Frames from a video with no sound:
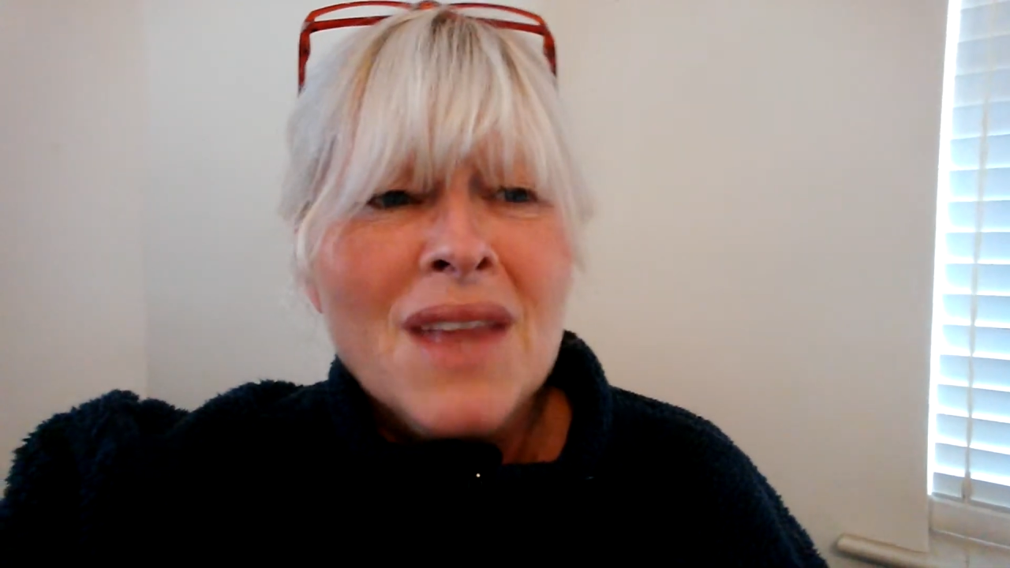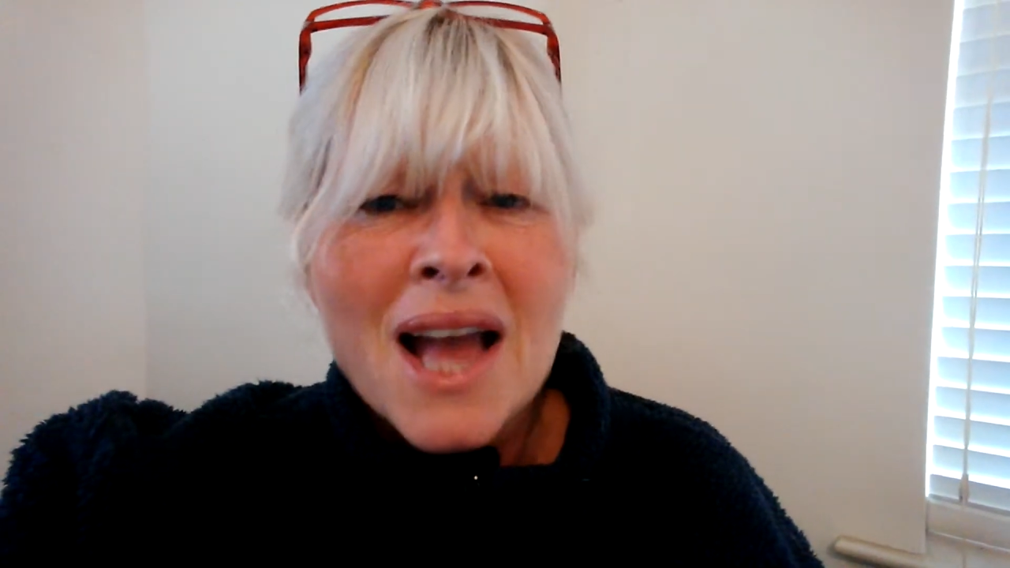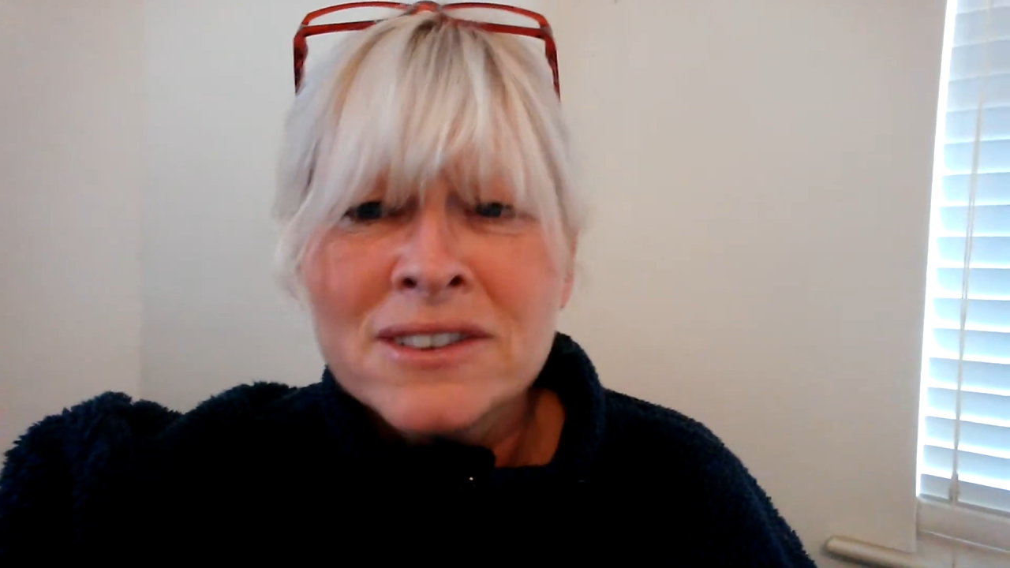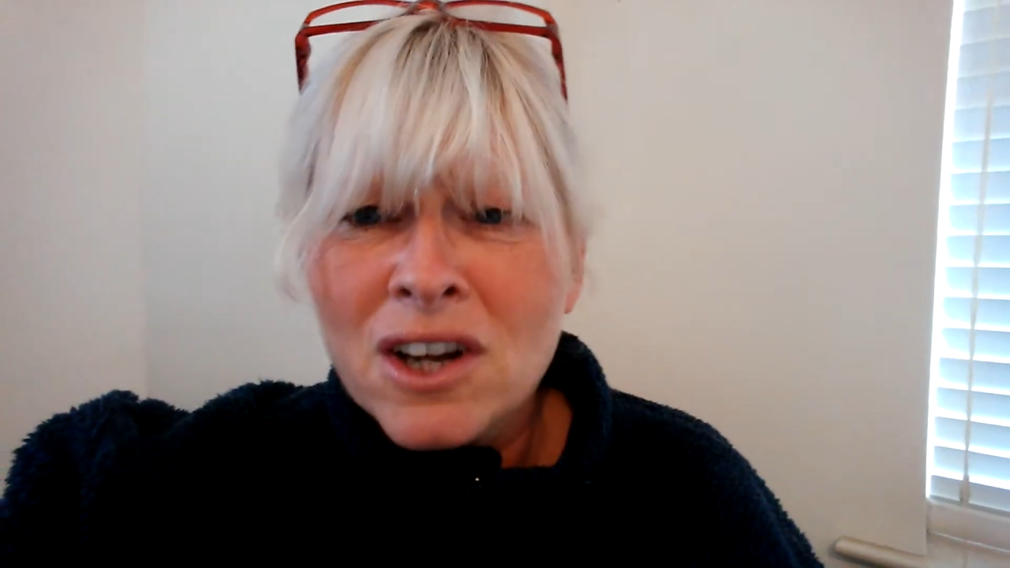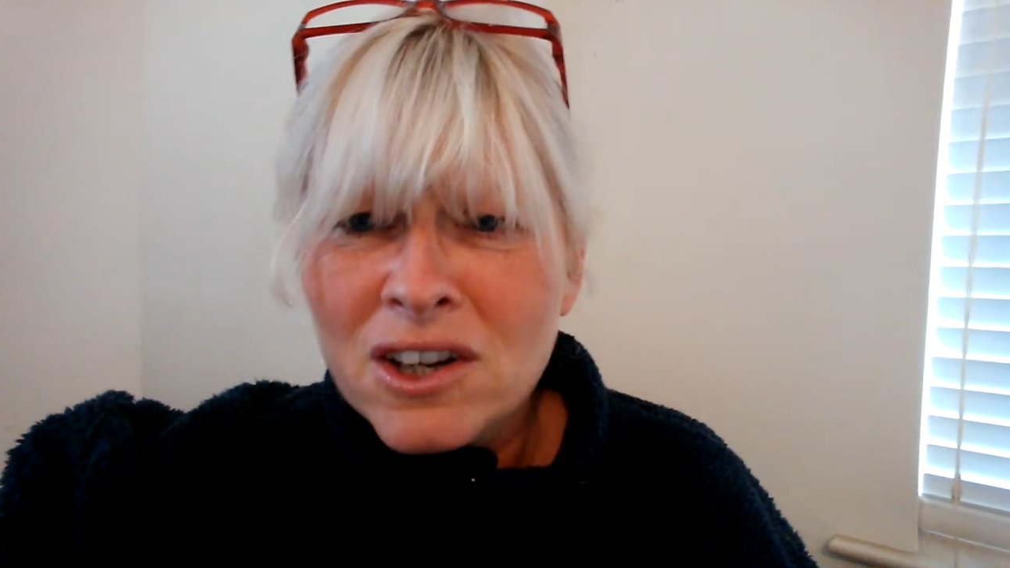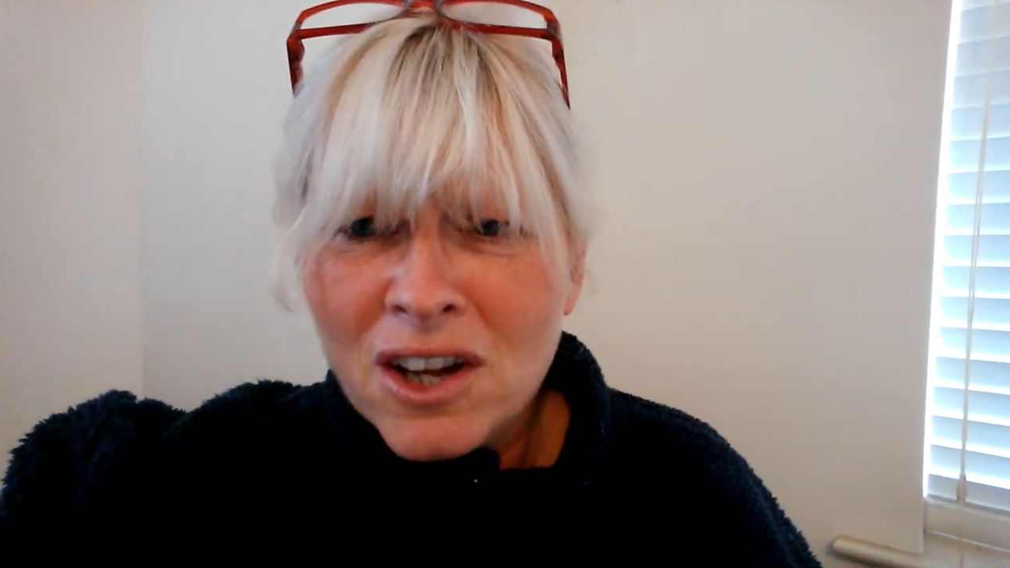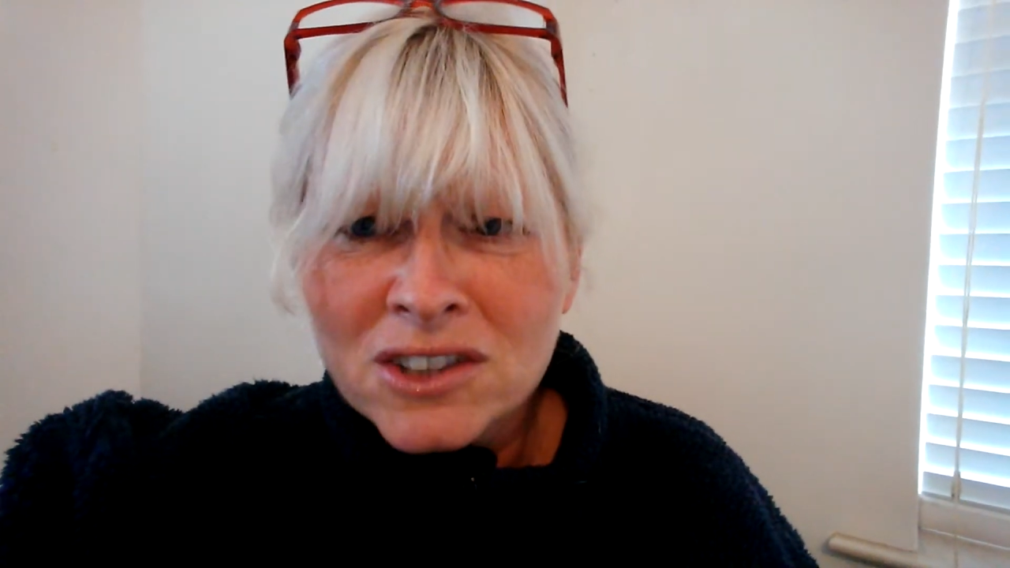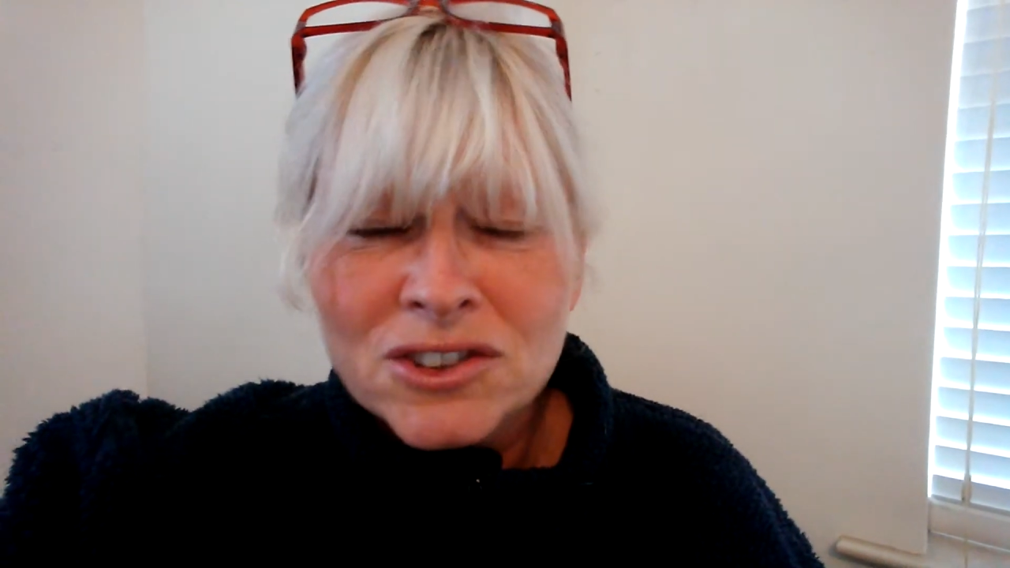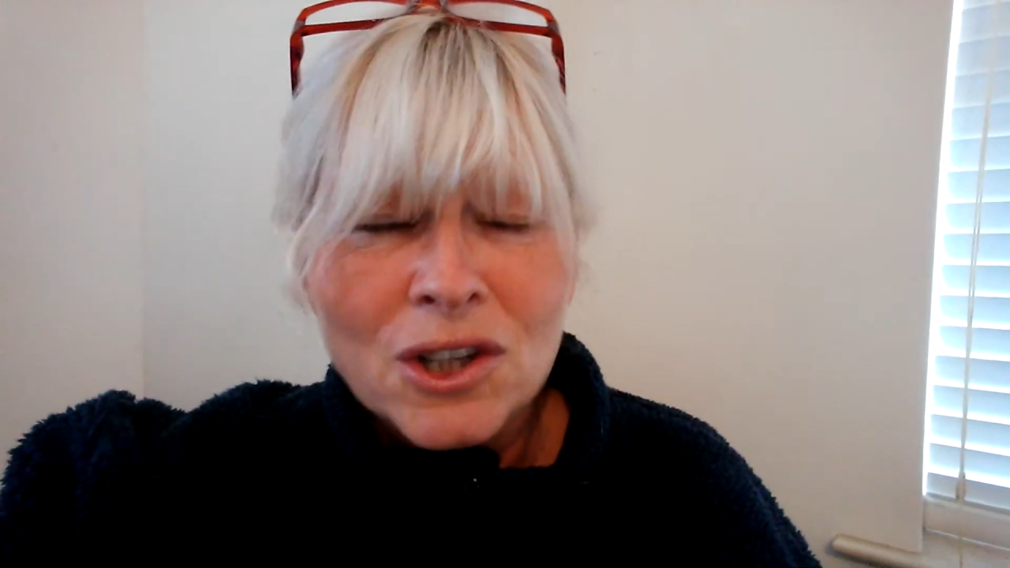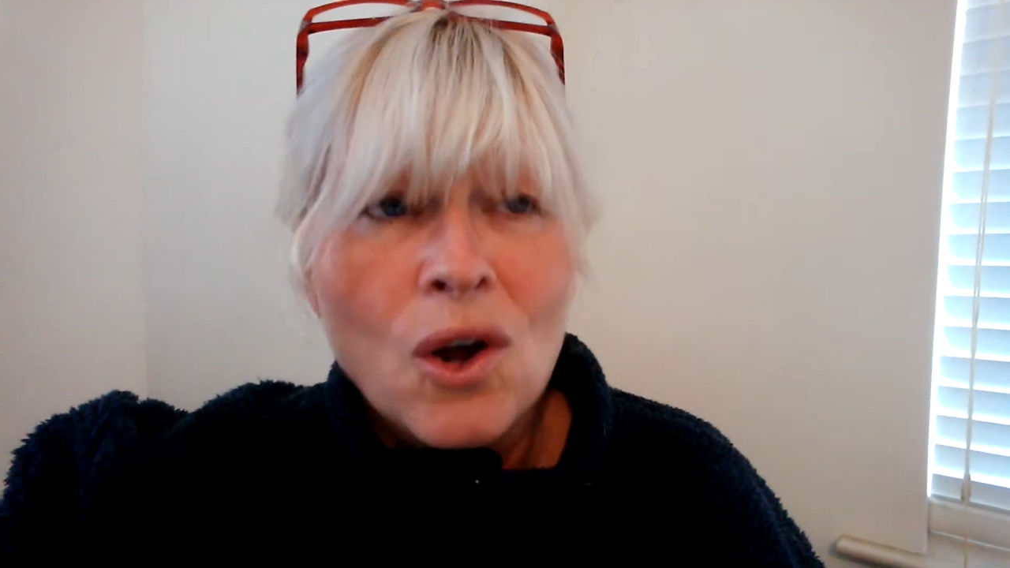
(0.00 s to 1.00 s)
And I
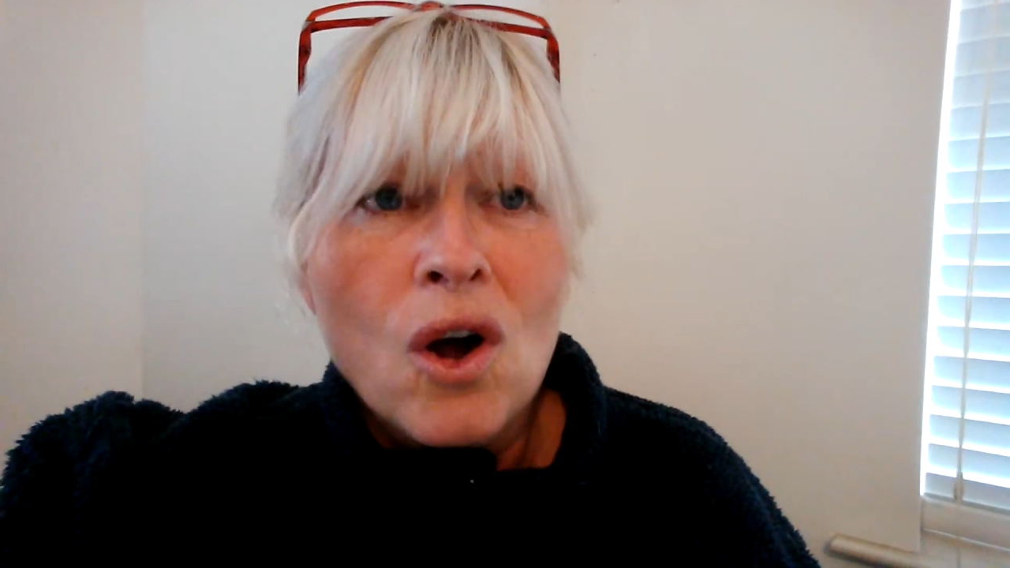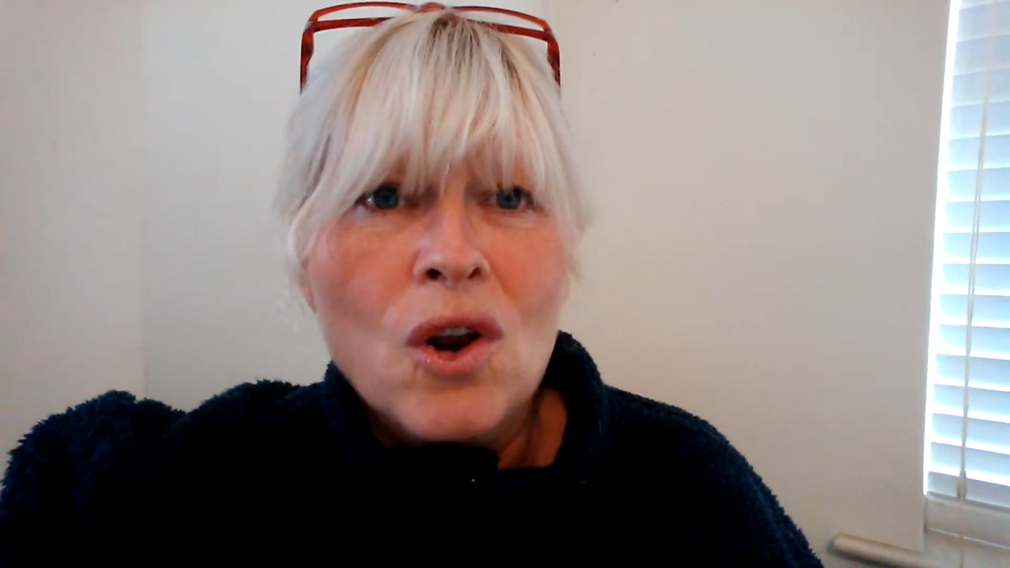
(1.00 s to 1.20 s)
learned a lot